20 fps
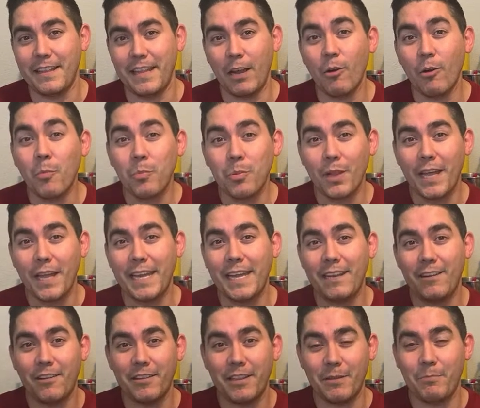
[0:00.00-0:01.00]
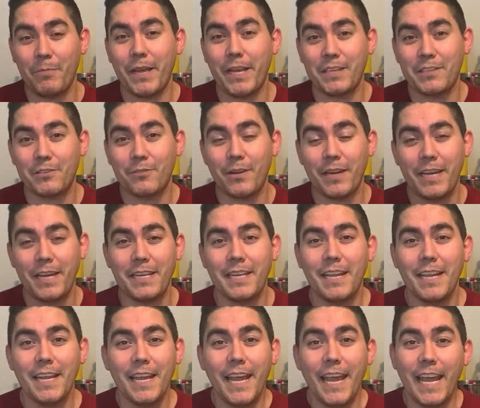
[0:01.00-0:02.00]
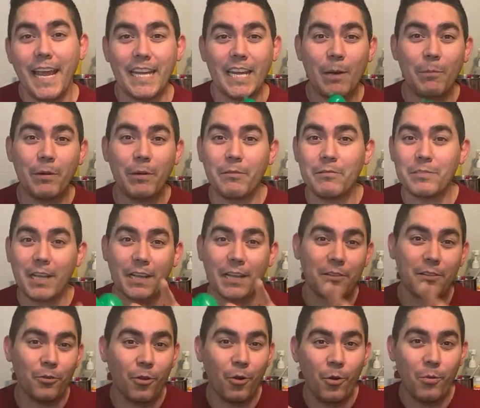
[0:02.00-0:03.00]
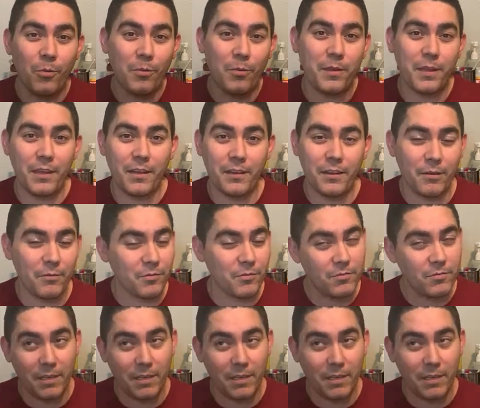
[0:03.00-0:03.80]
They were playing it on the big screen, and everybody was like in their own theater.